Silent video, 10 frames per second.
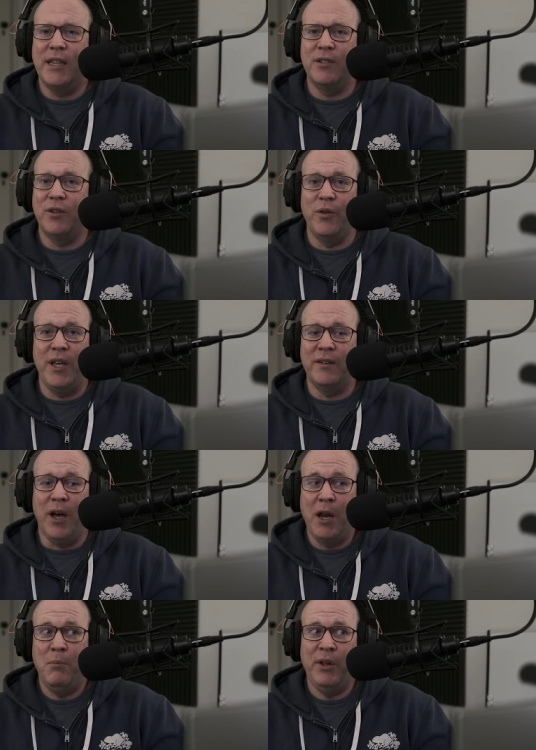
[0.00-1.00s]
the
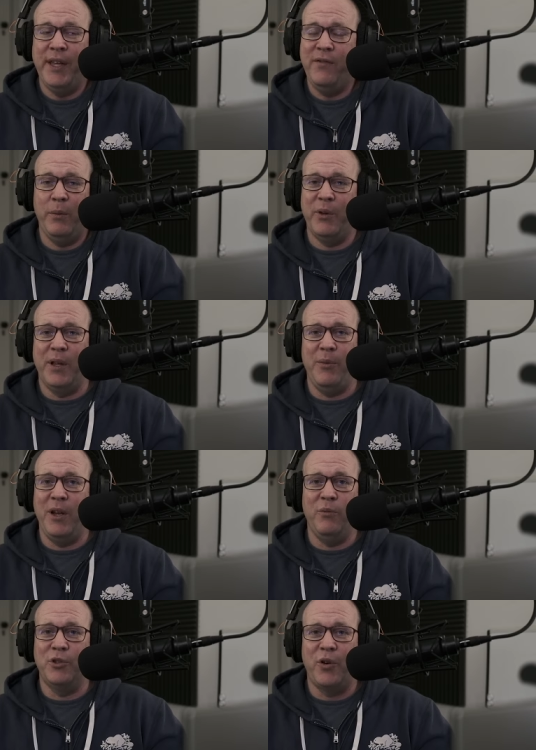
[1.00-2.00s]
Sony is unbelievable.
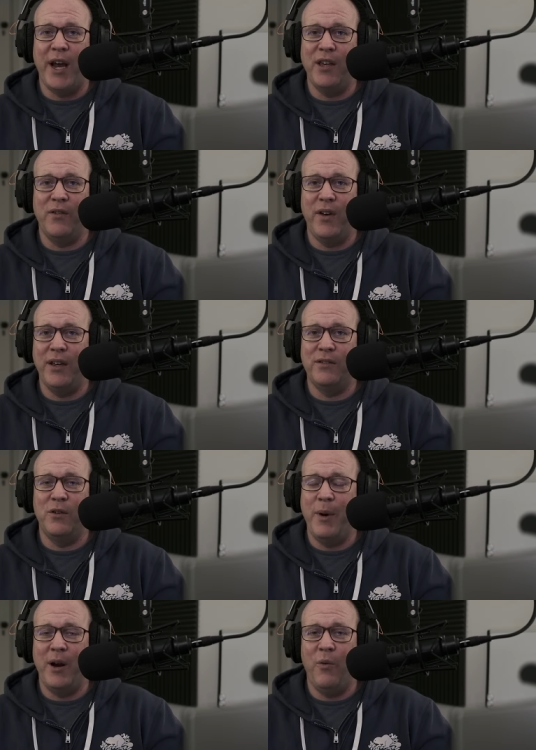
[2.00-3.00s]
I mean, it will track your
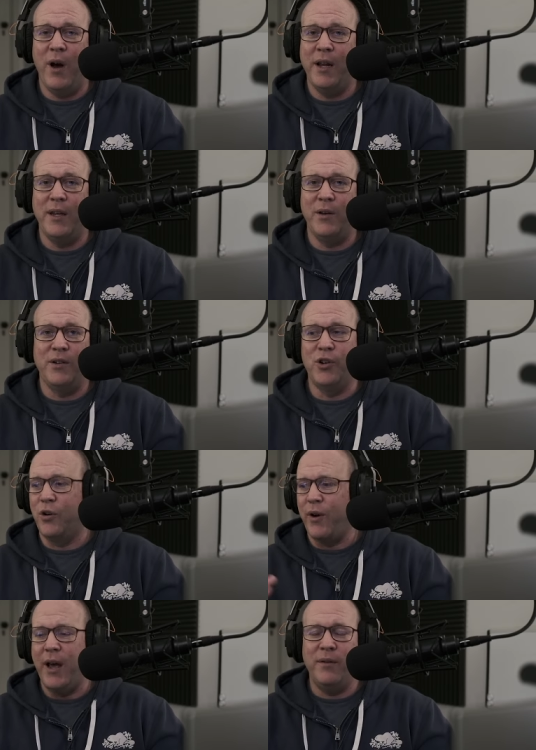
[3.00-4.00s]
face no matter what. You can
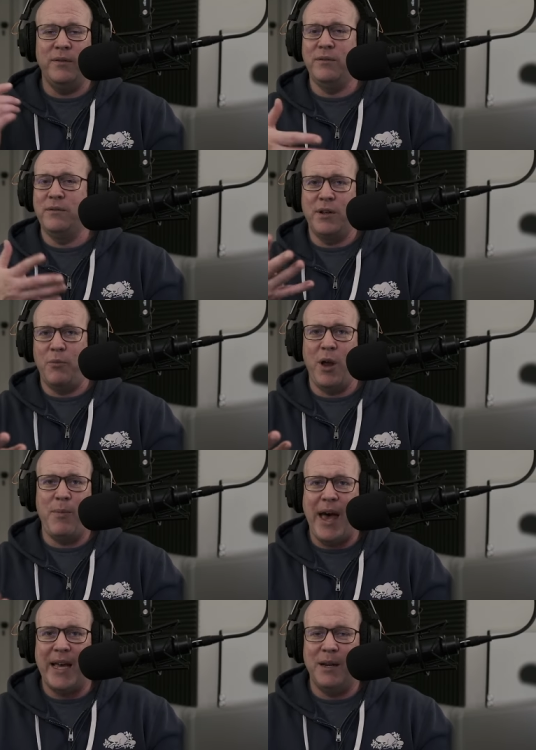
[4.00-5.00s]
turn around,
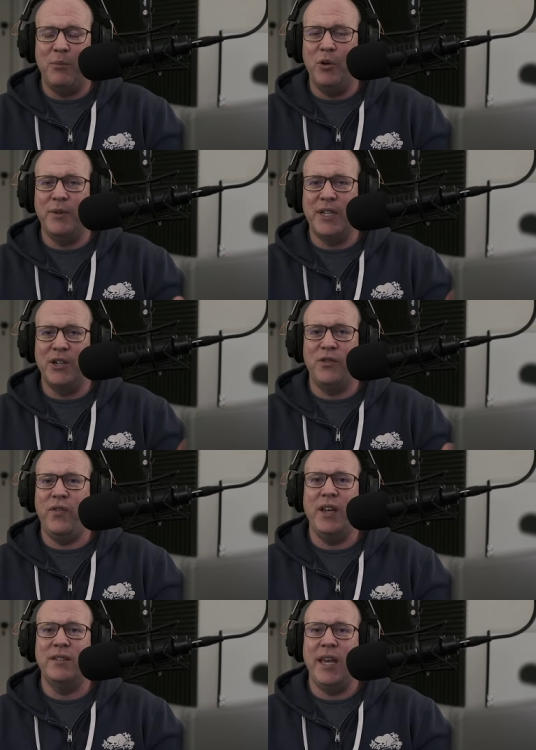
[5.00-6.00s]
come right back, and boom, it's
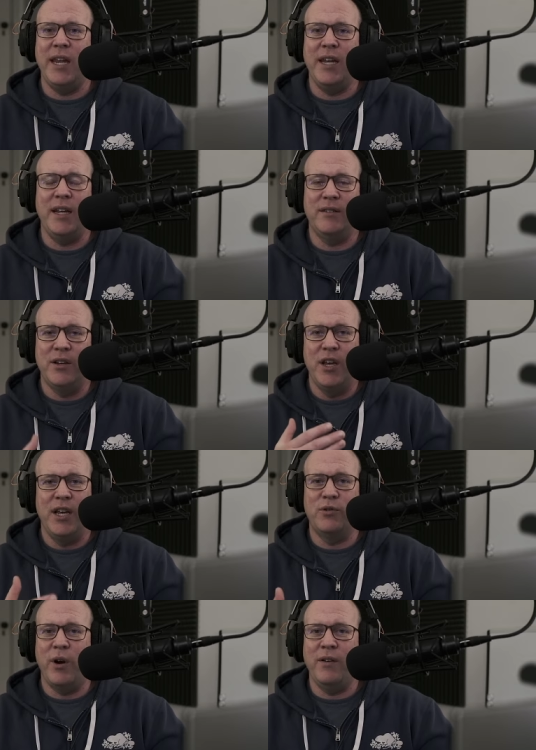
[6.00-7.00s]
got your face again, and it's
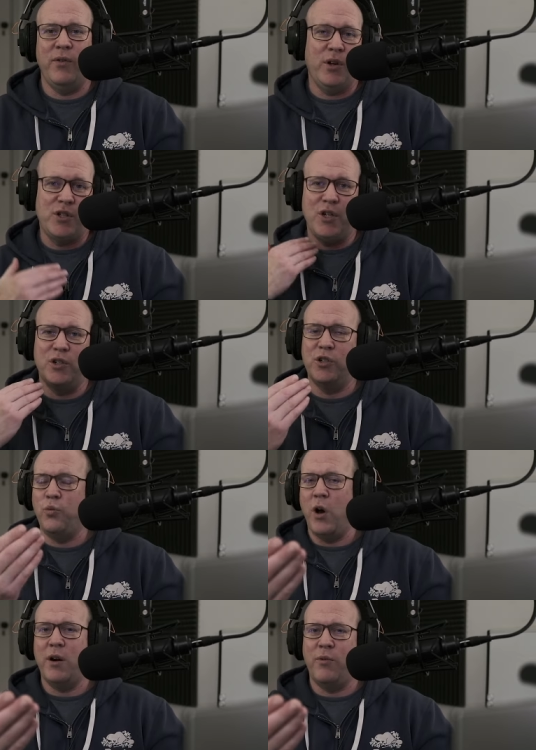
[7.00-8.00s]
it's right in focus. You could
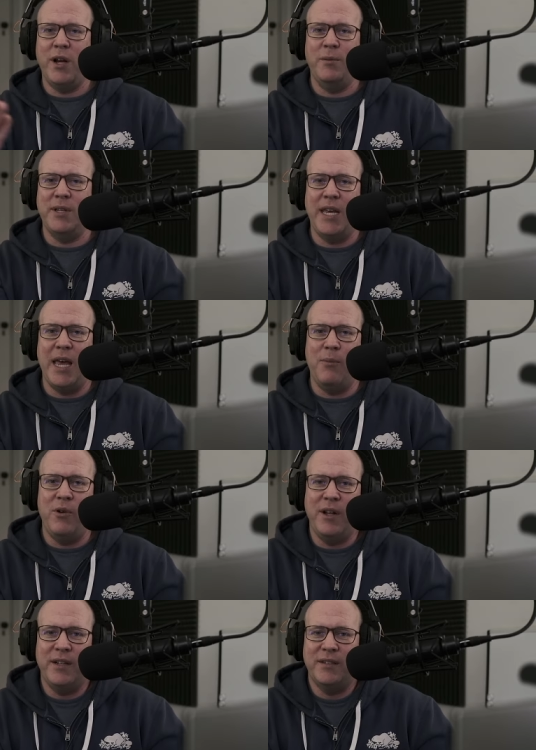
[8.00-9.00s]
just walk right up to the
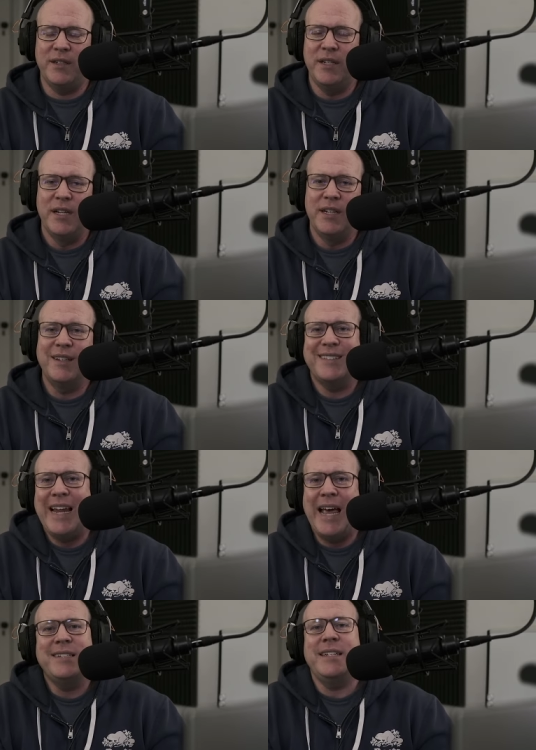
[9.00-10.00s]
camera, and it doesn't
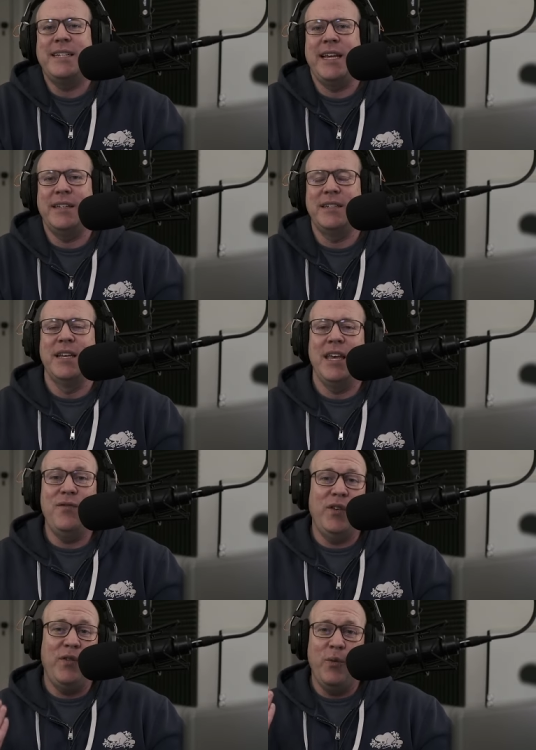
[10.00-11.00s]
doesn't hesitate,
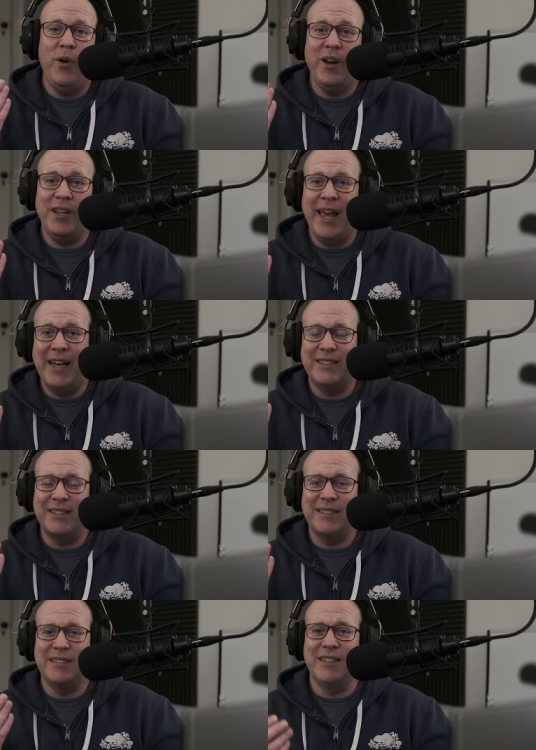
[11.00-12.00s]
even if you're wearing
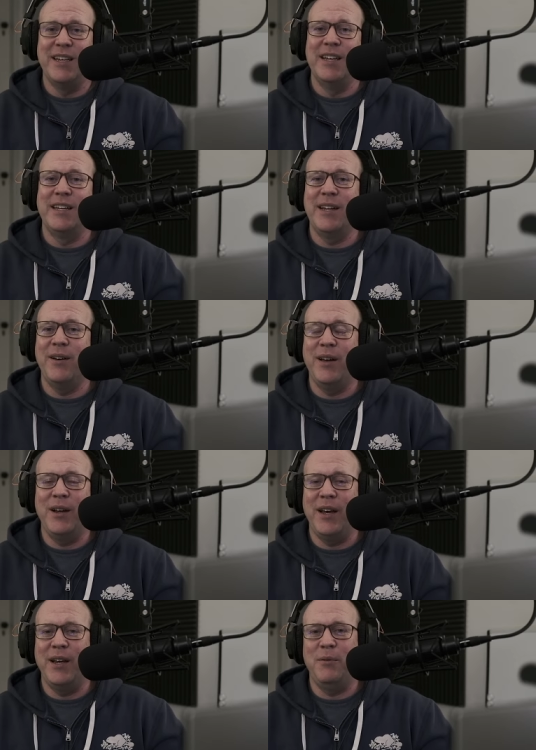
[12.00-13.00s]
glasses. Now,
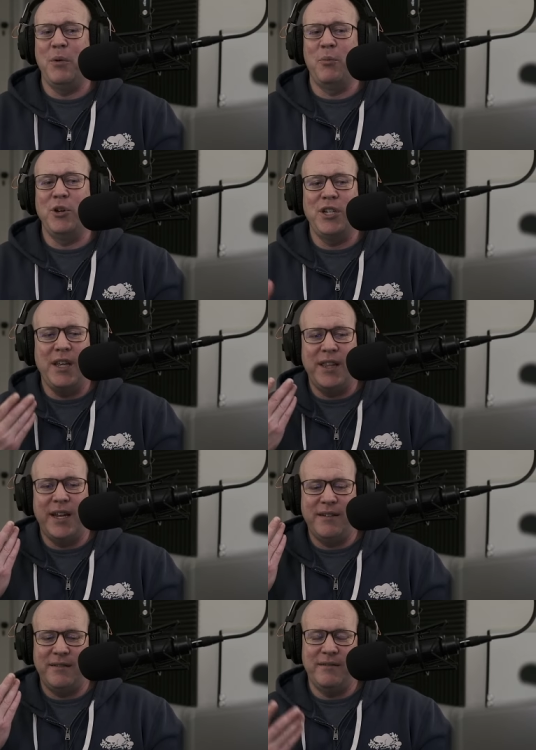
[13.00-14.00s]
I, I
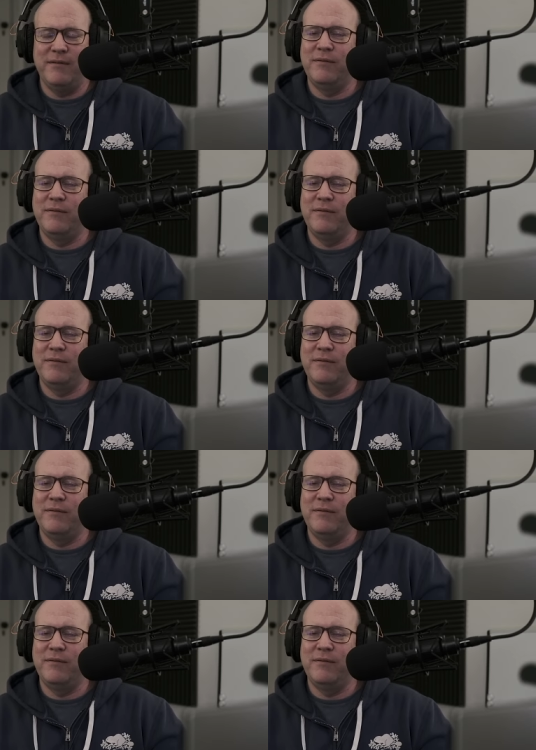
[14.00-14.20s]
appreciate that